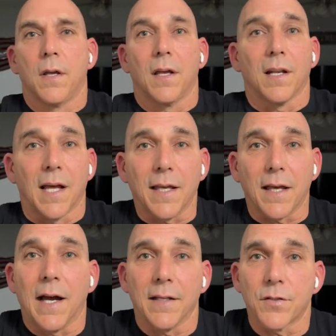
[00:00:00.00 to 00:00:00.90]
like
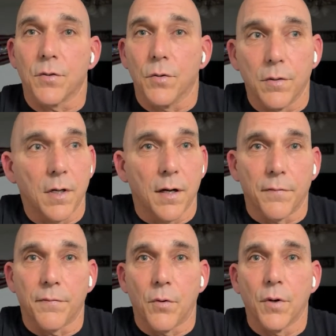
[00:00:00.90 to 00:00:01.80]
high school of
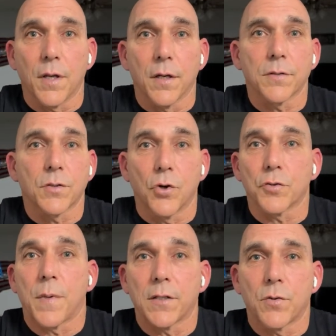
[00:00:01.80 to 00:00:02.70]
4 years goes
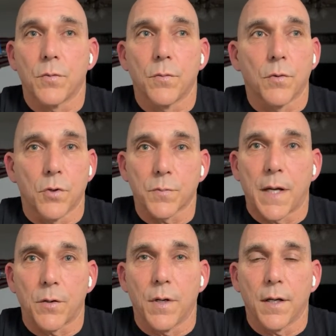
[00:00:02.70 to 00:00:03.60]
by
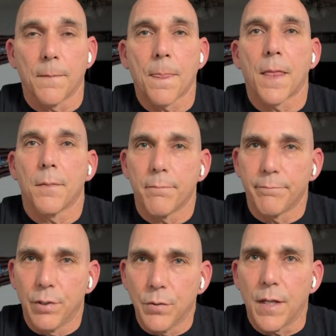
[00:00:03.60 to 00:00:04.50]
quick.
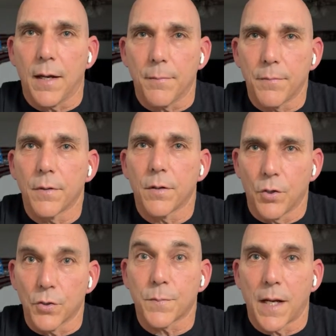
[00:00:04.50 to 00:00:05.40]
Boot camp
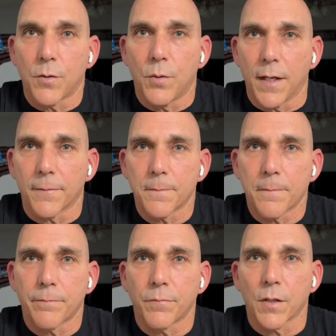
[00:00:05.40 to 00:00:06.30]
goes by quick.
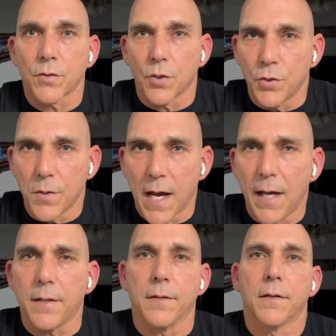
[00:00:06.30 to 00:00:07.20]
So you got
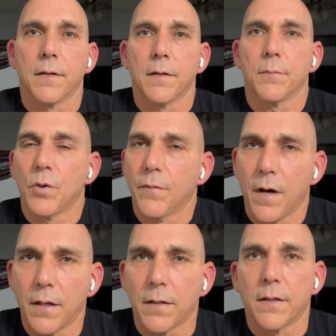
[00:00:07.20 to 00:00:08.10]
it. Move
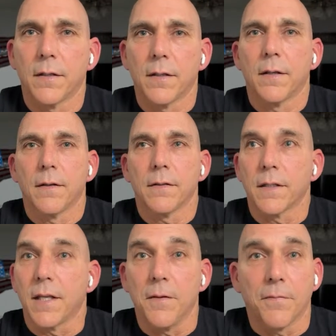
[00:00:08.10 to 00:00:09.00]
on.
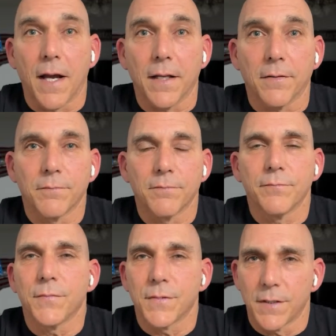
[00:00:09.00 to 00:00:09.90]
Keep fighting.
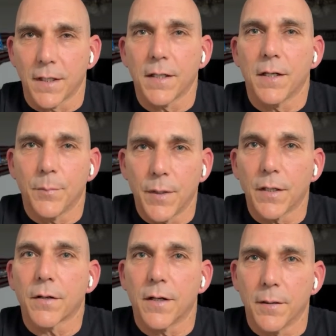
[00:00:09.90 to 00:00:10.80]
Suck it up,
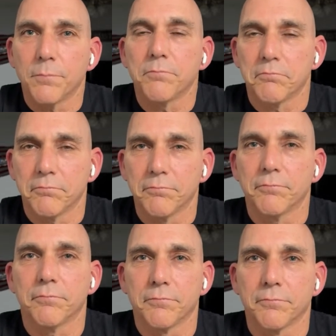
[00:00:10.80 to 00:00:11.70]
buttercup.
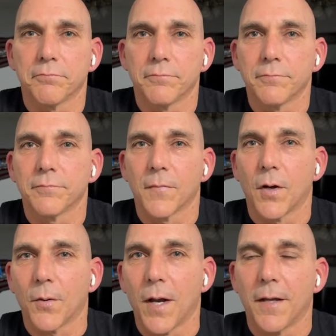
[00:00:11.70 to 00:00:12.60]
Mm-hmm.
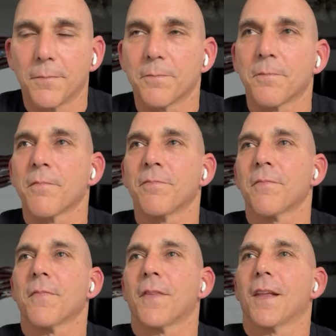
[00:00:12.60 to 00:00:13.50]
All right.
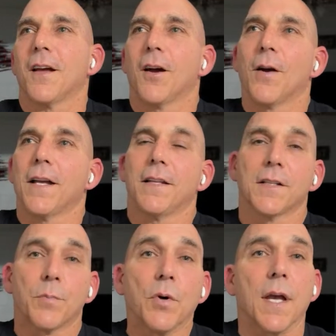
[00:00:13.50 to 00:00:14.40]
That's
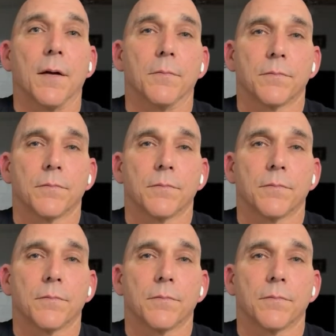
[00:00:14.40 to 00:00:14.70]
boot camp.